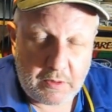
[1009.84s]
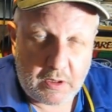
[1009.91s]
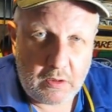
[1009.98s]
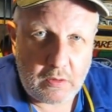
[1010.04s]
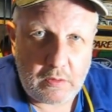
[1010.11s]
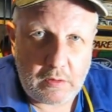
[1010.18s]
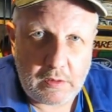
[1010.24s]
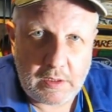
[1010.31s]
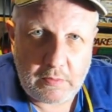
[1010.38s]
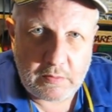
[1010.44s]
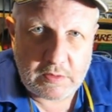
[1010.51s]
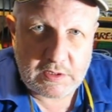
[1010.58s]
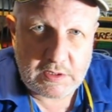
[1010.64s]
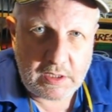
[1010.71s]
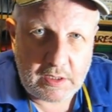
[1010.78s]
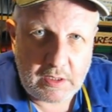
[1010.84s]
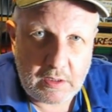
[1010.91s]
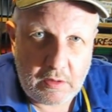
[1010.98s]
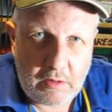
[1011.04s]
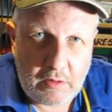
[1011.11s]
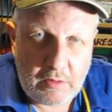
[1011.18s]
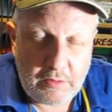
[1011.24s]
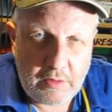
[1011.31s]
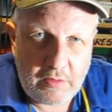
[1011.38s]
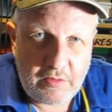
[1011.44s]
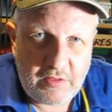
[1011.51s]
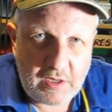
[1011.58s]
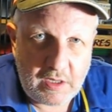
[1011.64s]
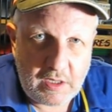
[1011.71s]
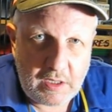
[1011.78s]
recall, it was snagging on
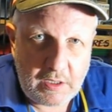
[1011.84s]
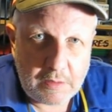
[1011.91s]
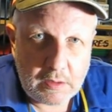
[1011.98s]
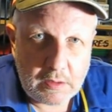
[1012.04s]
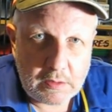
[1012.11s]
the